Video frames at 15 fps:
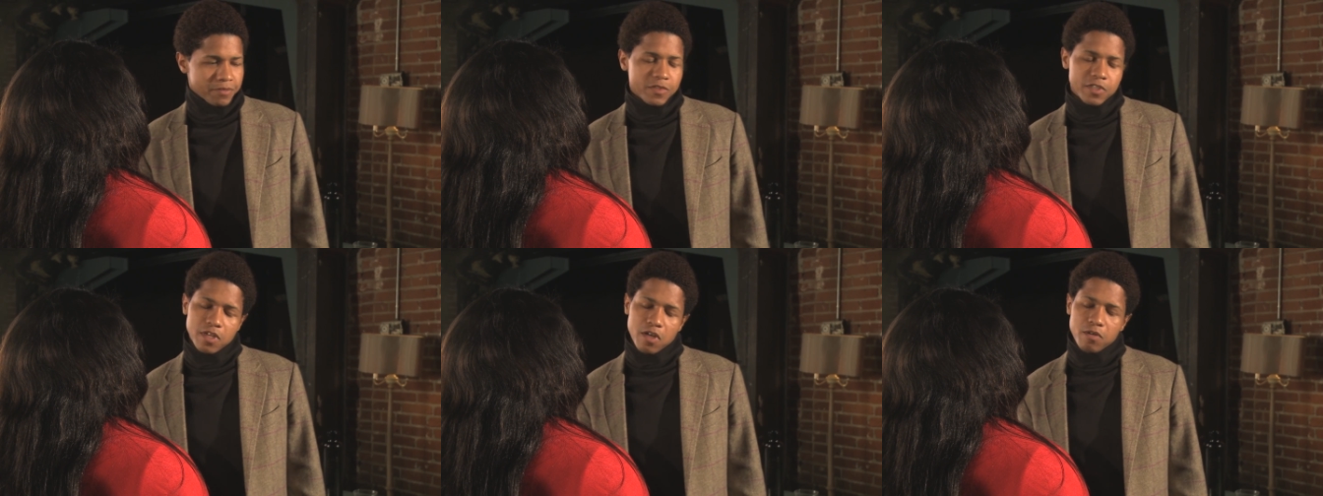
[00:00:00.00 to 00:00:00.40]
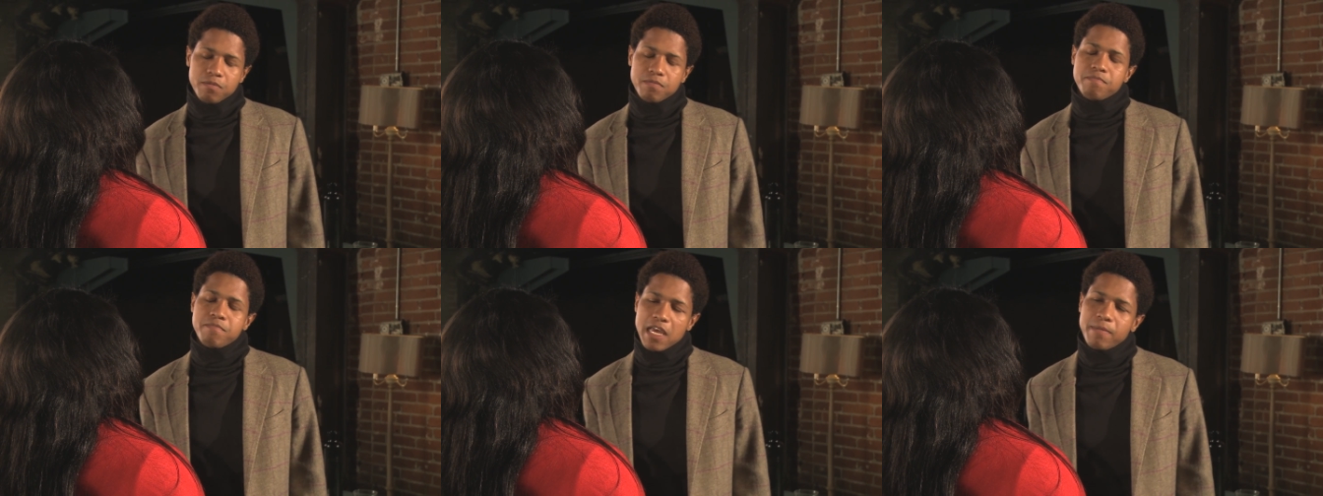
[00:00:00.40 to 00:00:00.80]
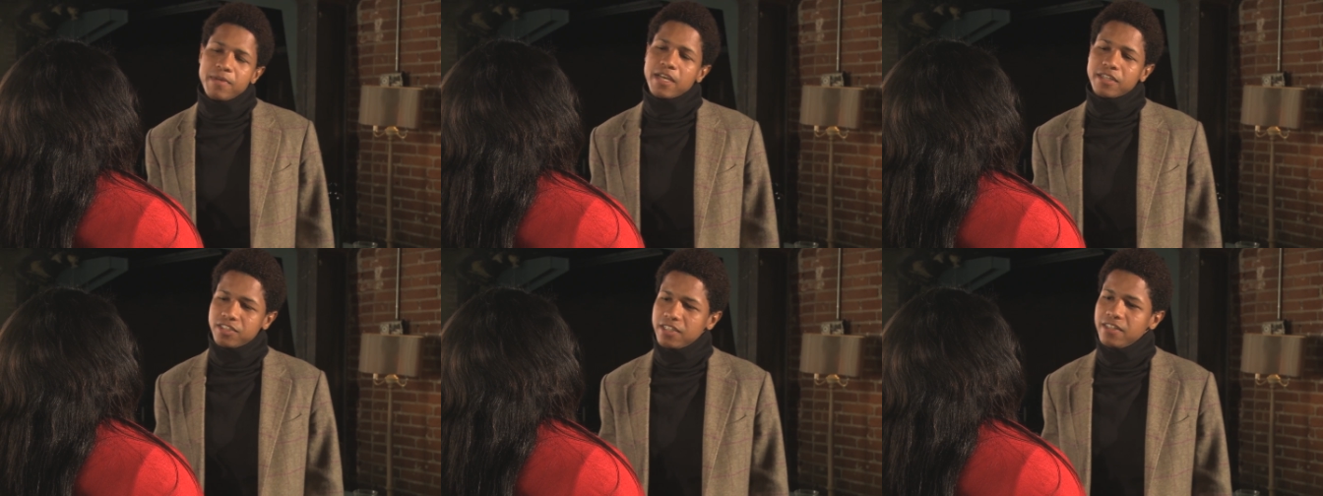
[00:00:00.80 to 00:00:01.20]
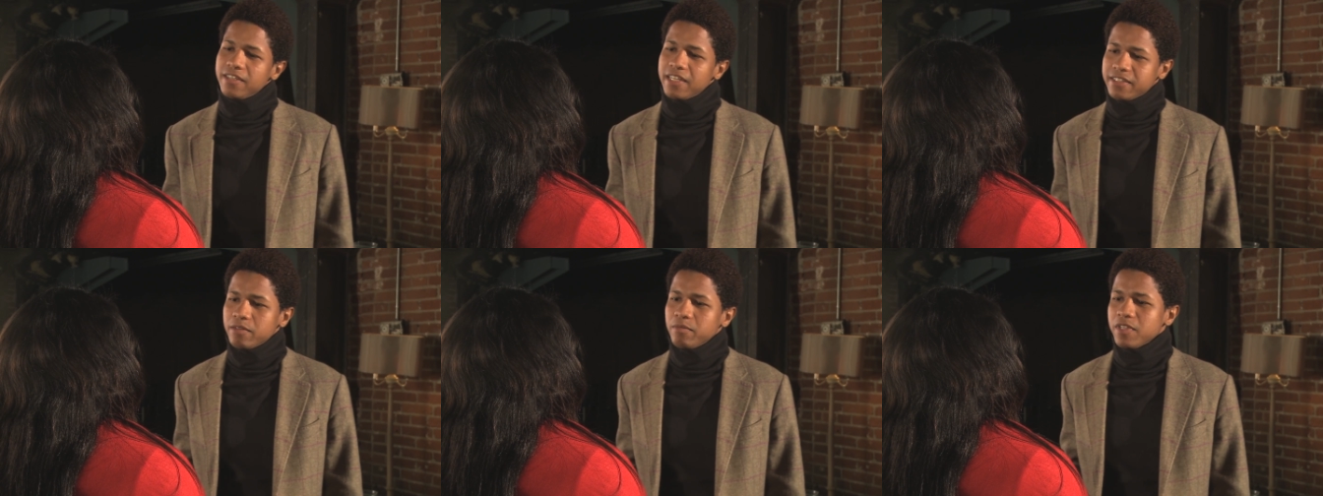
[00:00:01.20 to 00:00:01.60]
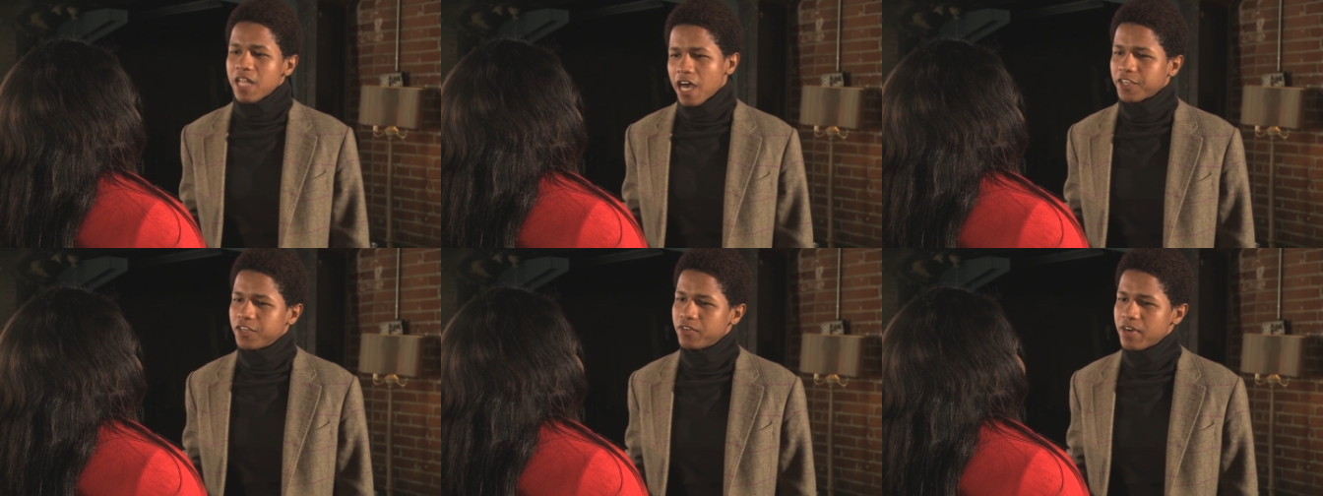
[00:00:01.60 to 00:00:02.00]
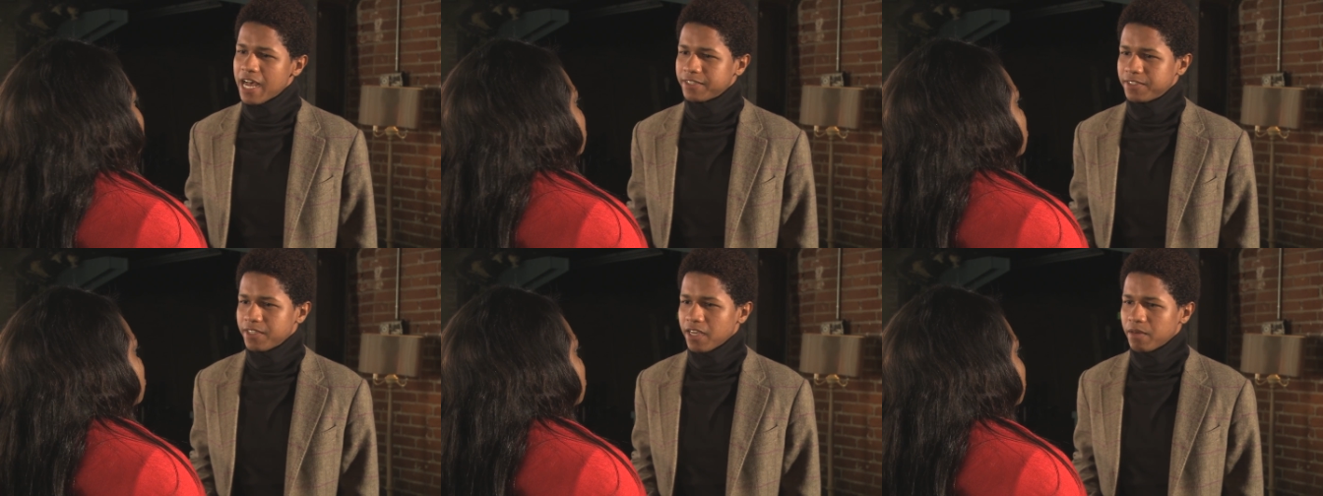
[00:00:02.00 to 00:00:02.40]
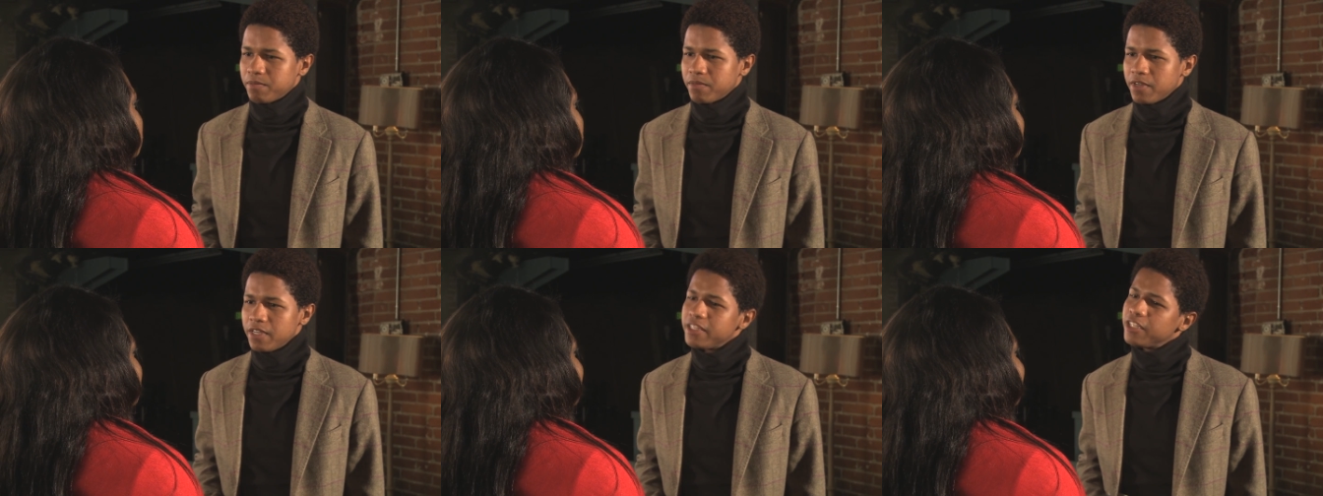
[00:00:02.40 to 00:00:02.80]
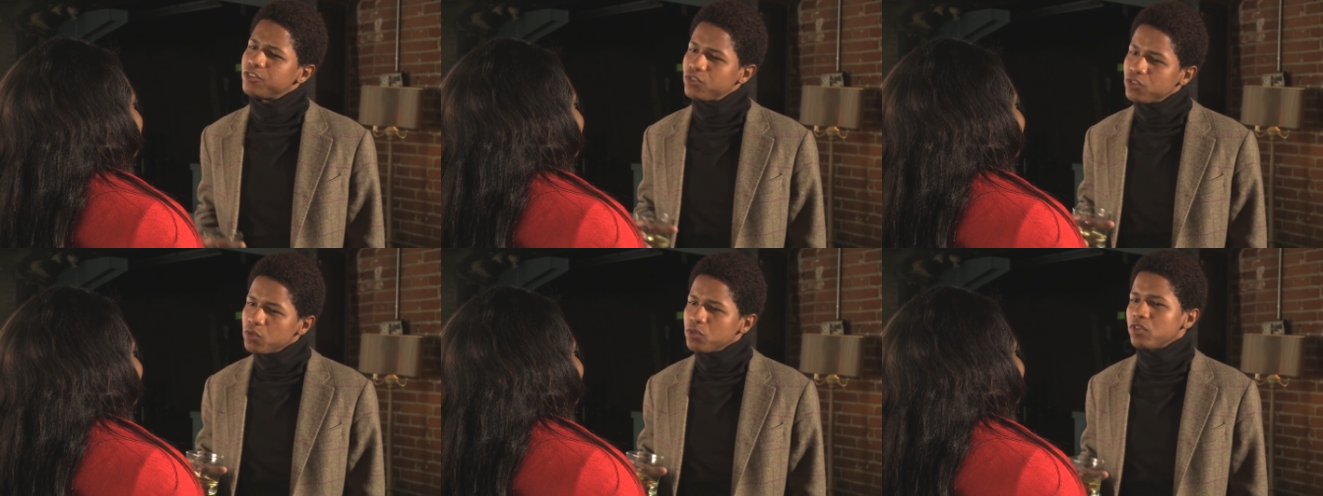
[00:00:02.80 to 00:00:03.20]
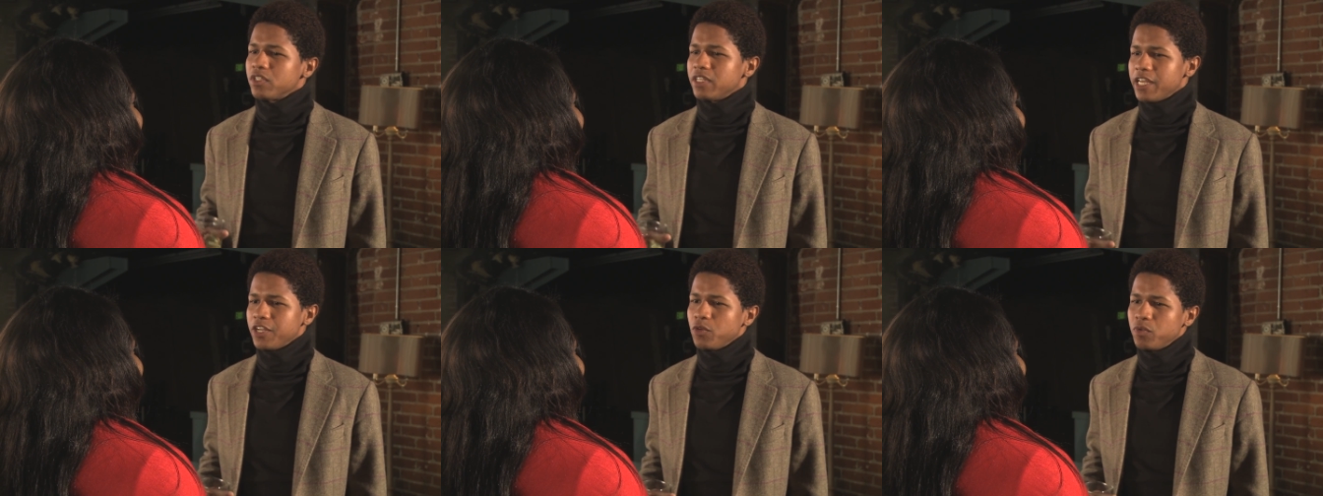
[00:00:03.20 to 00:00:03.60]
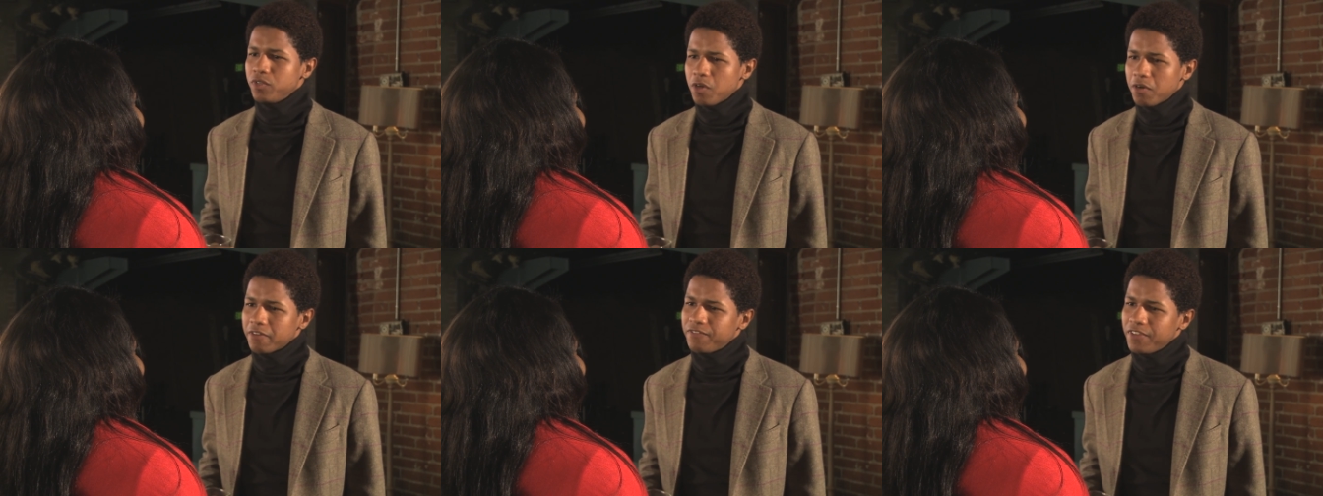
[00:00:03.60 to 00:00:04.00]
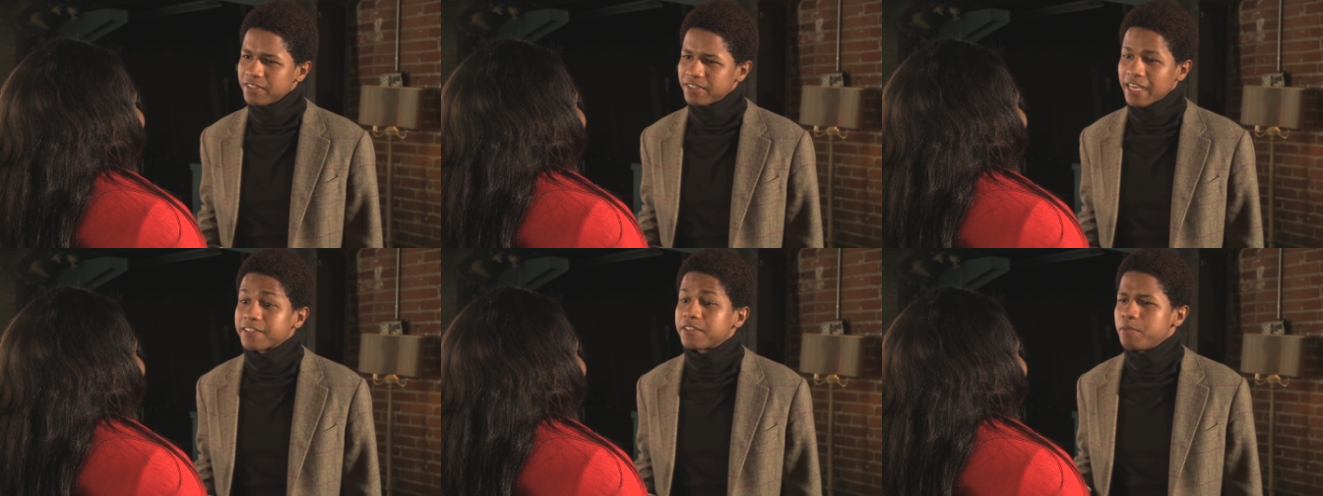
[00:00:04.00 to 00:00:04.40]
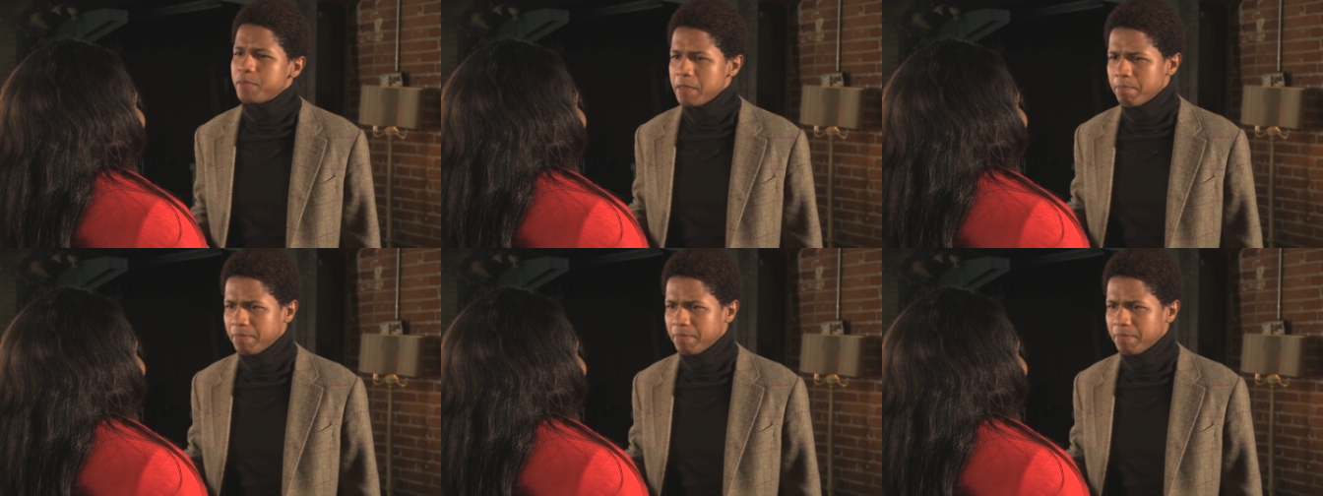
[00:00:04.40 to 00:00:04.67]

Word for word: You know, maybe I should have let them lock your ass up. Then sooner or later you would know what it feels like to be